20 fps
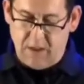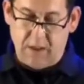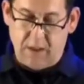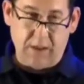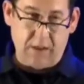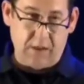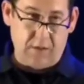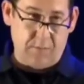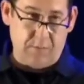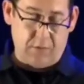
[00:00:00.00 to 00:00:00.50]

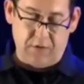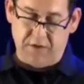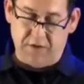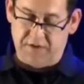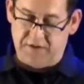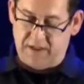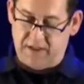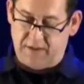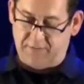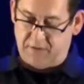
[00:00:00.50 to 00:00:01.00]
I'm going to
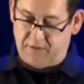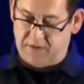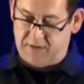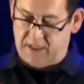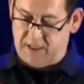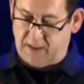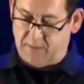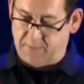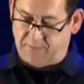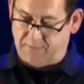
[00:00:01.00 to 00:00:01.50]
pause there for a
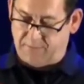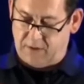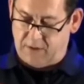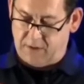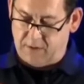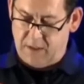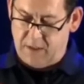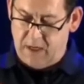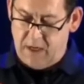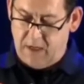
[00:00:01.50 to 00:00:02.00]
second before I
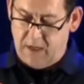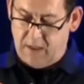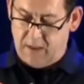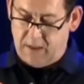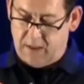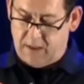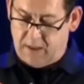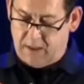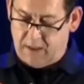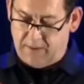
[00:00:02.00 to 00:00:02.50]

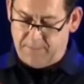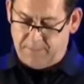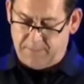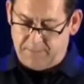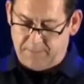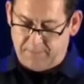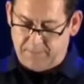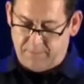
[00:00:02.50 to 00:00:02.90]
go.